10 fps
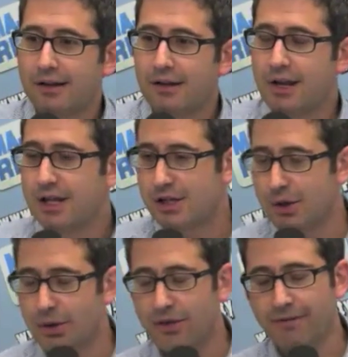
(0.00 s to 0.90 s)
took
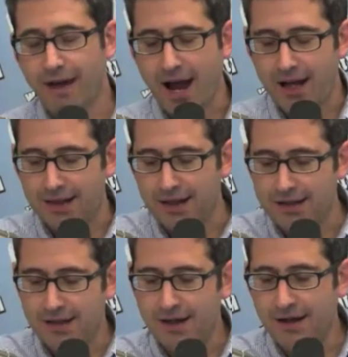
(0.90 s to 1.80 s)
issue with the fact
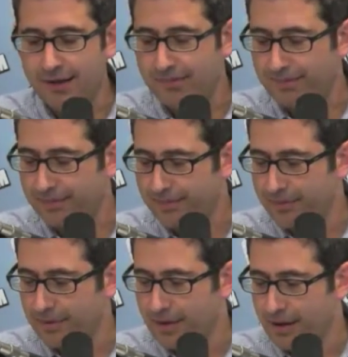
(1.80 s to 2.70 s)
that um,
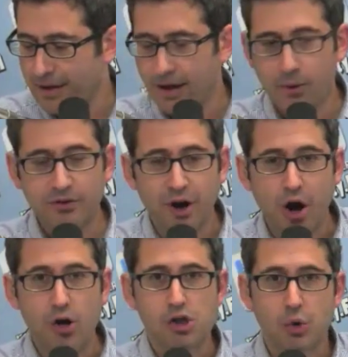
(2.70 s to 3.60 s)
I wasn't
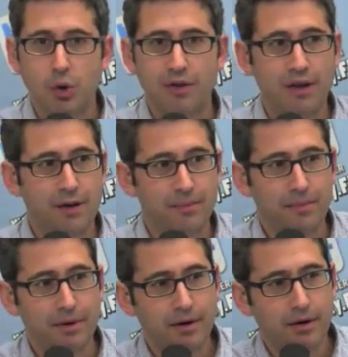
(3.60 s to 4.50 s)
harsher with him
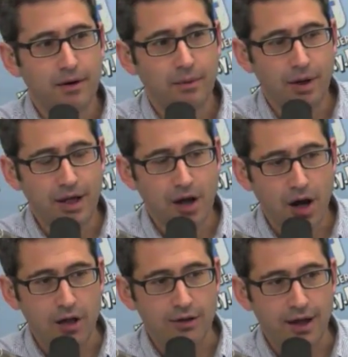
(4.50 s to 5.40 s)
when he
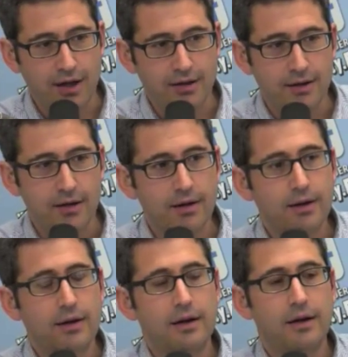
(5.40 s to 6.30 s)
called in.
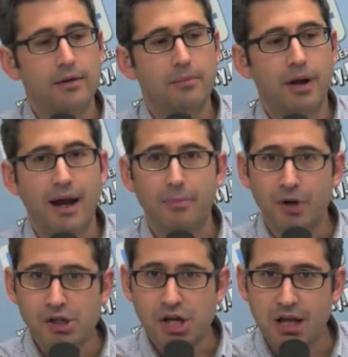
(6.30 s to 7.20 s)
But I
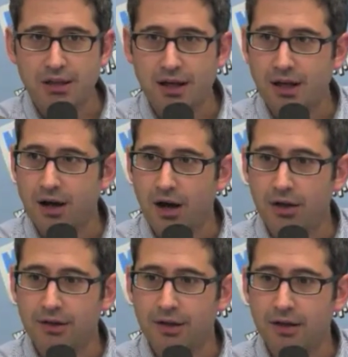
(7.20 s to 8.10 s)
appreciate that he
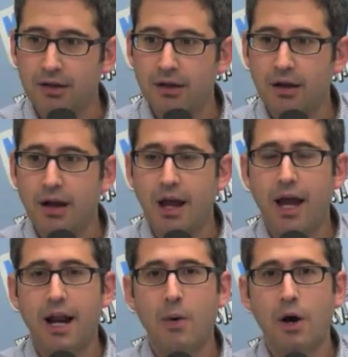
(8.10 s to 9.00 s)
called in.
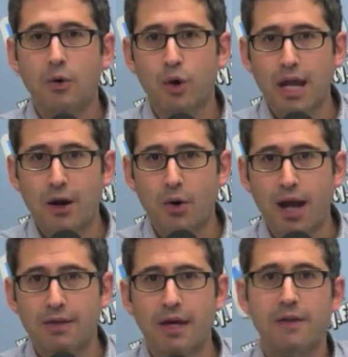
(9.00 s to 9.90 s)
And I want to
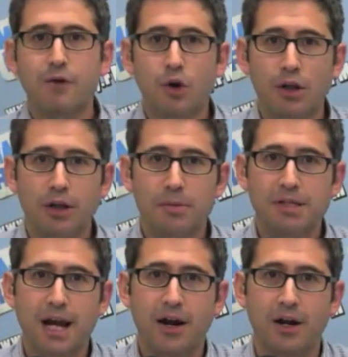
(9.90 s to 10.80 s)
reiterate that if you're a
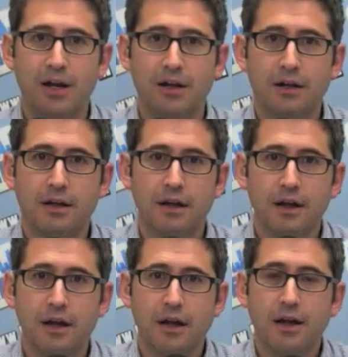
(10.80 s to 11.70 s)
libertarian
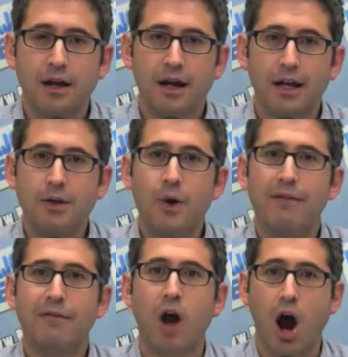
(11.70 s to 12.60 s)
and you
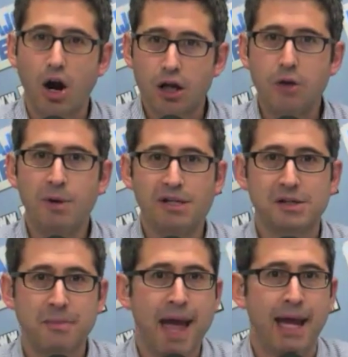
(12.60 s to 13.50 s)
have an argument
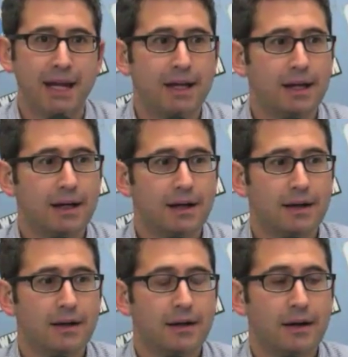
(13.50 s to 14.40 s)
to make
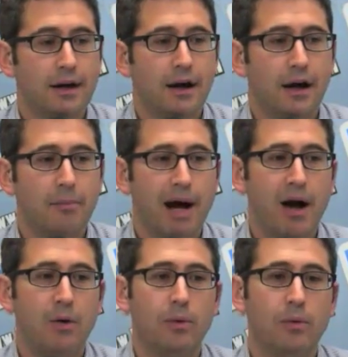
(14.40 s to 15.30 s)
about